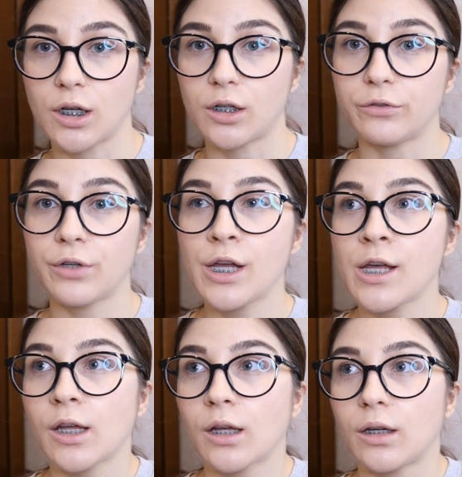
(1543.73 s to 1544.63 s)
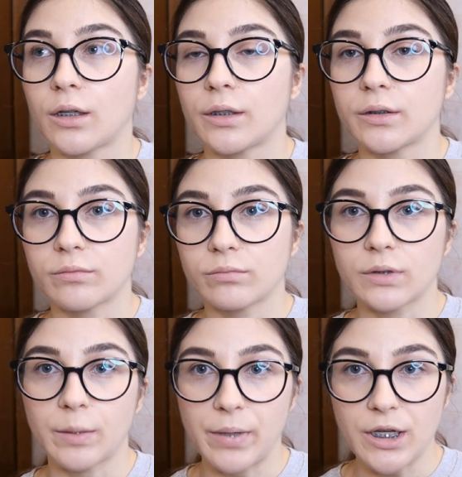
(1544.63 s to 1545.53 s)
of
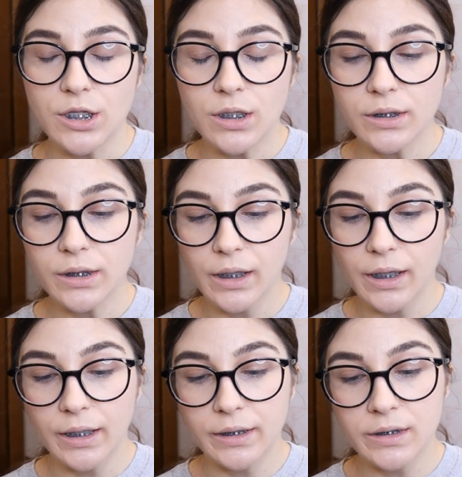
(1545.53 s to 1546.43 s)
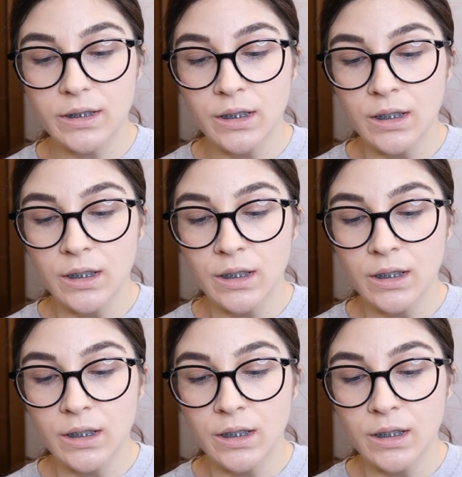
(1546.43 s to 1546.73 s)
the patient. And